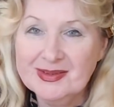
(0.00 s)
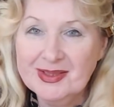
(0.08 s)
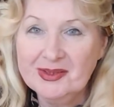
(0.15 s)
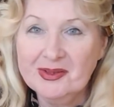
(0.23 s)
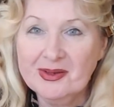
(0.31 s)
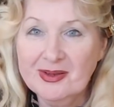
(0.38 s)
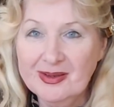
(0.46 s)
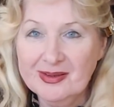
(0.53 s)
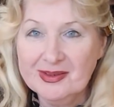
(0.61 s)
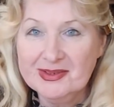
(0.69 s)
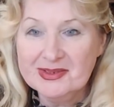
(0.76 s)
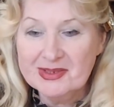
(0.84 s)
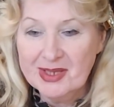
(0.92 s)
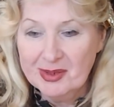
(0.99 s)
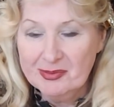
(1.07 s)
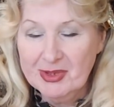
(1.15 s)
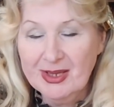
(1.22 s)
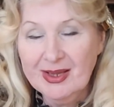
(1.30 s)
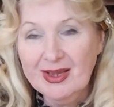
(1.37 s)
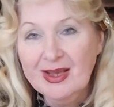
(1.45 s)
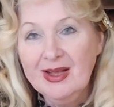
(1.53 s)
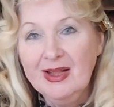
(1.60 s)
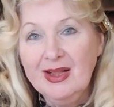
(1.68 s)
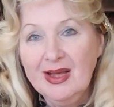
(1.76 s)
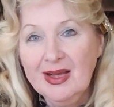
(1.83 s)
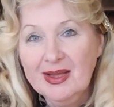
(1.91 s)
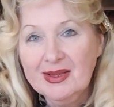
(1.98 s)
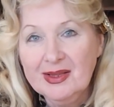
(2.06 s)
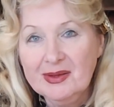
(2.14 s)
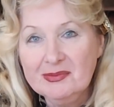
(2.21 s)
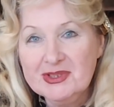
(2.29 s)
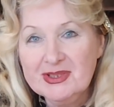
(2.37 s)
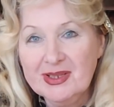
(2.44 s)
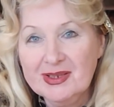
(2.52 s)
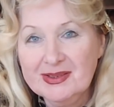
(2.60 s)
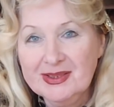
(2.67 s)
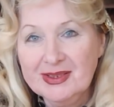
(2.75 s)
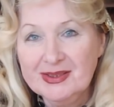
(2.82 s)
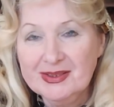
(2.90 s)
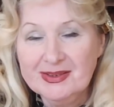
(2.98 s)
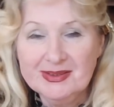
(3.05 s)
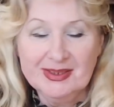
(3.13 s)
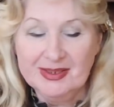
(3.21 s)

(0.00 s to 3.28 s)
10 o'clock is coming, and I'm starting this.